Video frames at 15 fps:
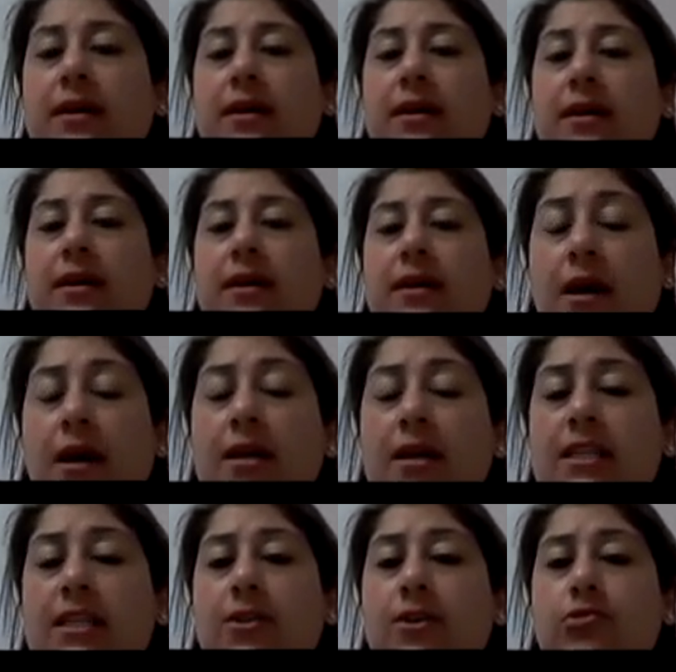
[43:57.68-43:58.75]
And I've written
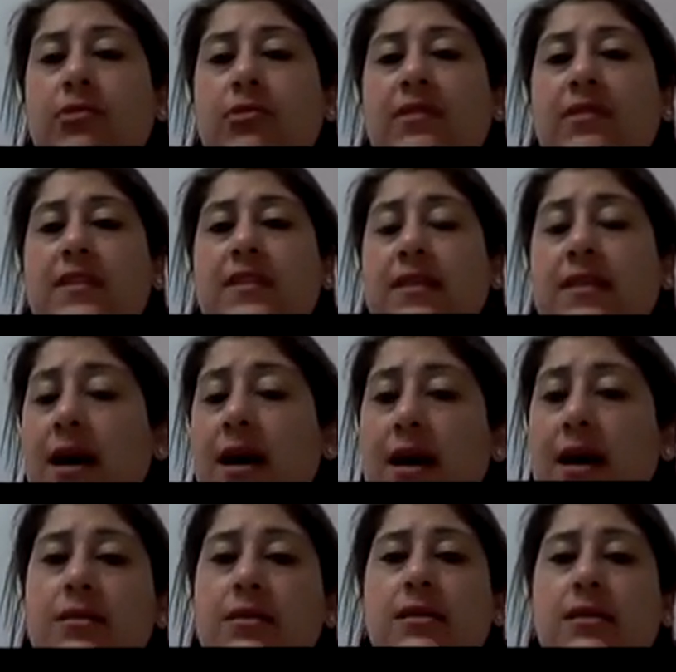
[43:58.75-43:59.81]
there, culturally, these
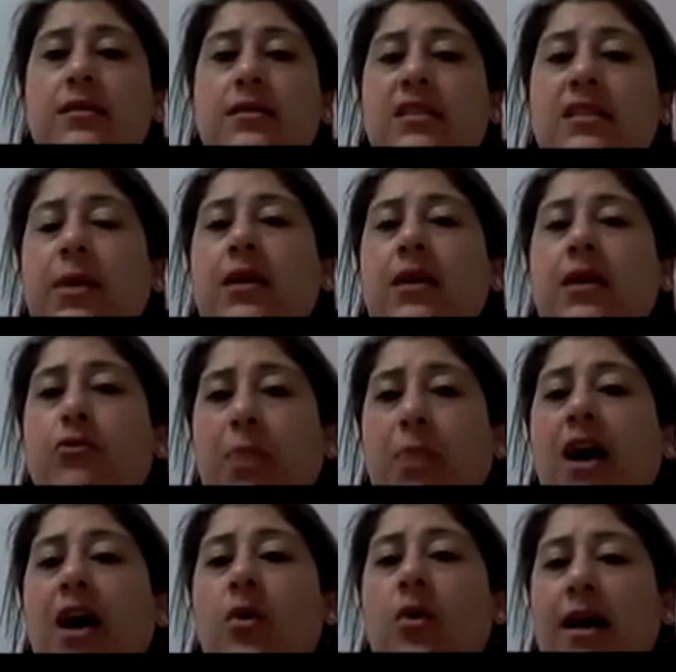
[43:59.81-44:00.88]
architectural
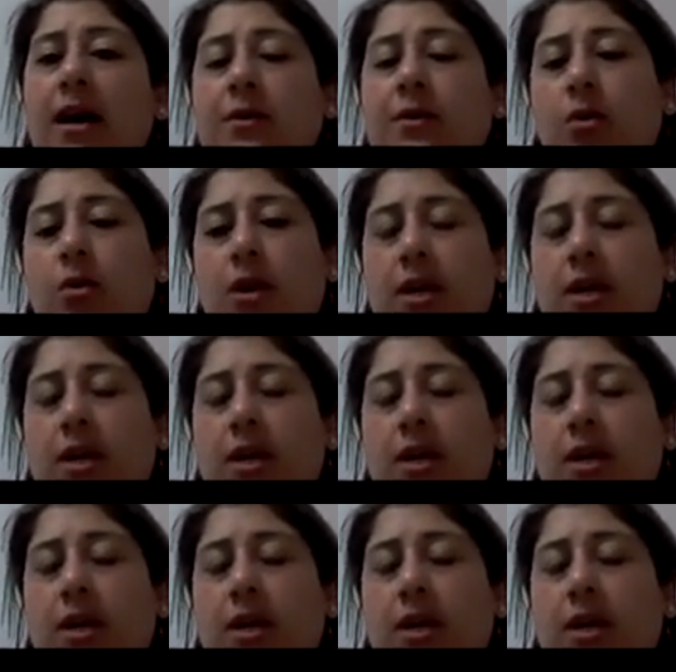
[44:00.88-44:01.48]
facades